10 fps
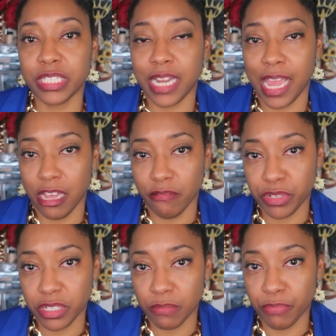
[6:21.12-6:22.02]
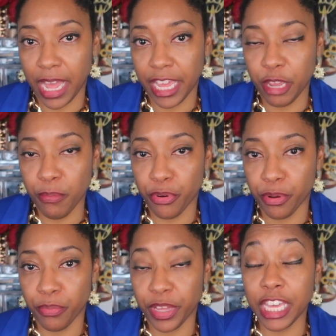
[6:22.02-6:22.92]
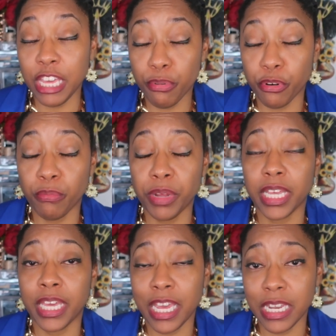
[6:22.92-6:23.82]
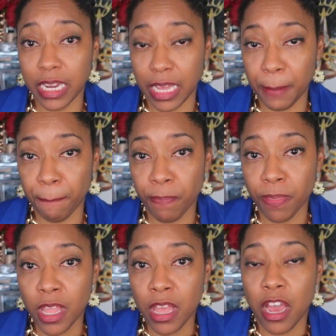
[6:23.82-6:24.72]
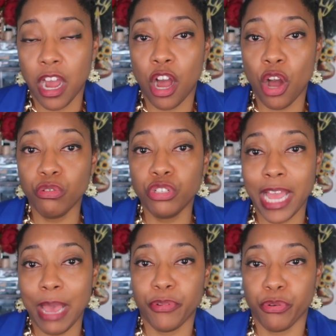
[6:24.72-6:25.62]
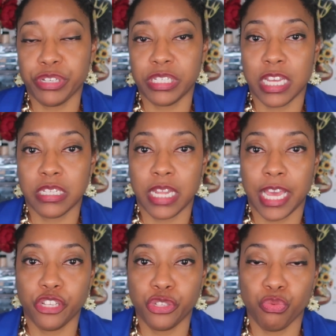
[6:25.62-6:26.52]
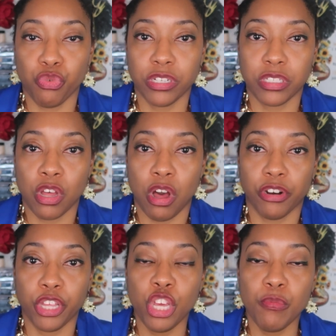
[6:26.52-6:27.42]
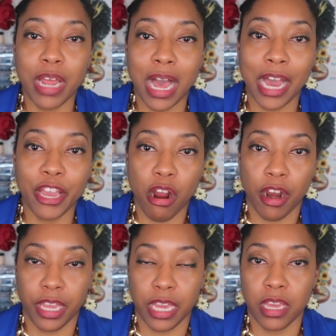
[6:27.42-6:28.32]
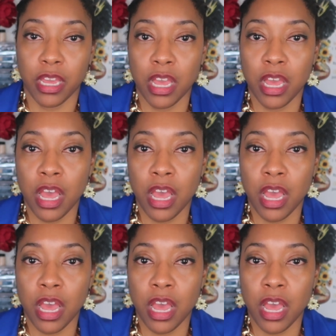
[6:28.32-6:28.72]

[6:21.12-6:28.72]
Stamped by Ibram Kendi, a whole chapter was designated to what's called human hierarchy.